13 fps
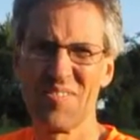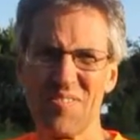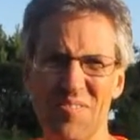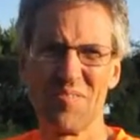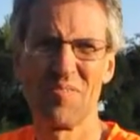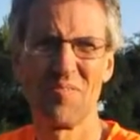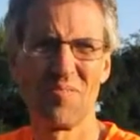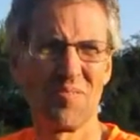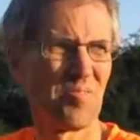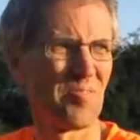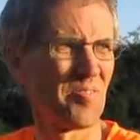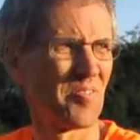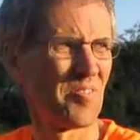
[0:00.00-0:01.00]
So
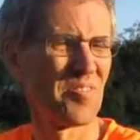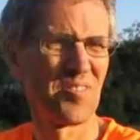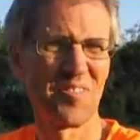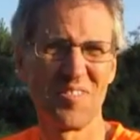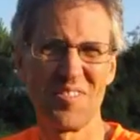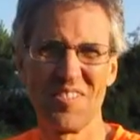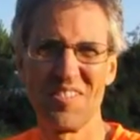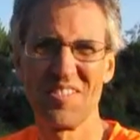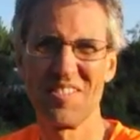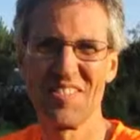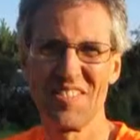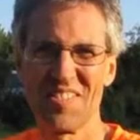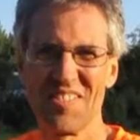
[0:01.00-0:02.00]
Raphael, it's
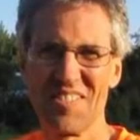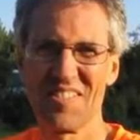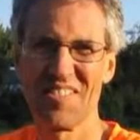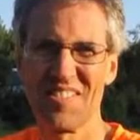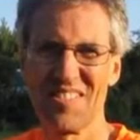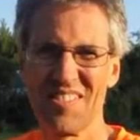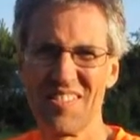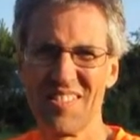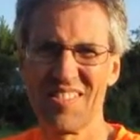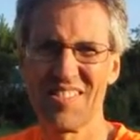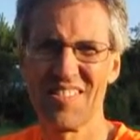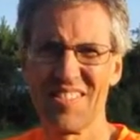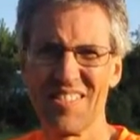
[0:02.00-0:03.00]
about 6:30 in the
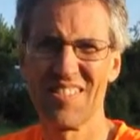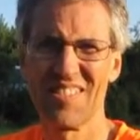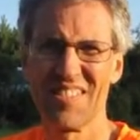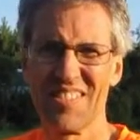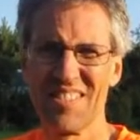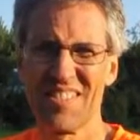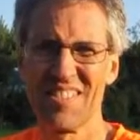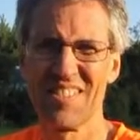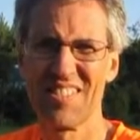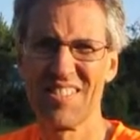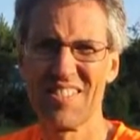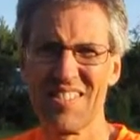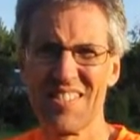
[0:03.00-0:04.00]
evening at the moment and you've
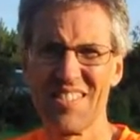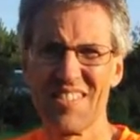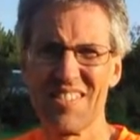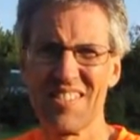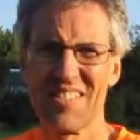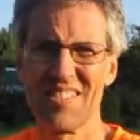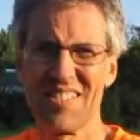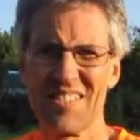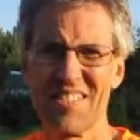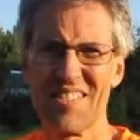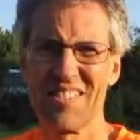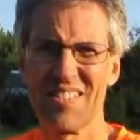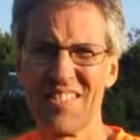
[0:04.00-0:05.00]
still yet to
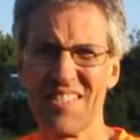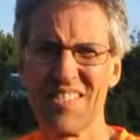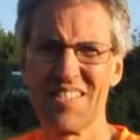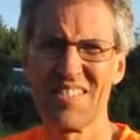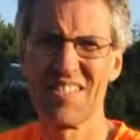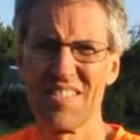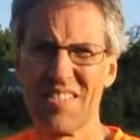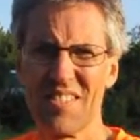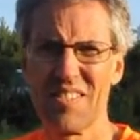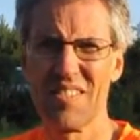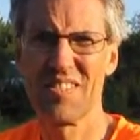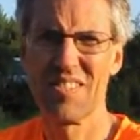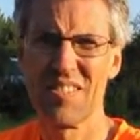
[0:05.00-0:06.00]
run. How long
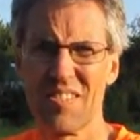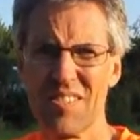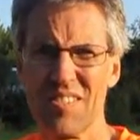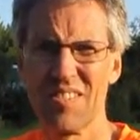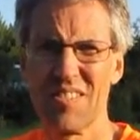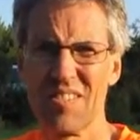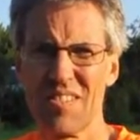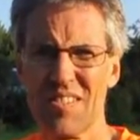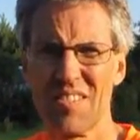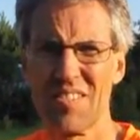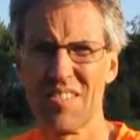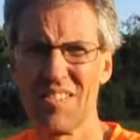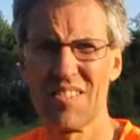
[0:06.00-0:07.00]
will you be running today,
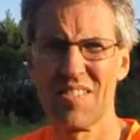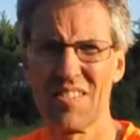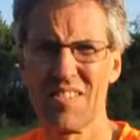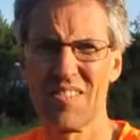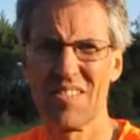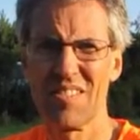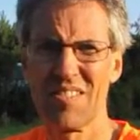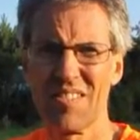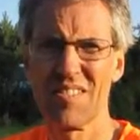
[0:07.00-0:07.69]
and do you know when?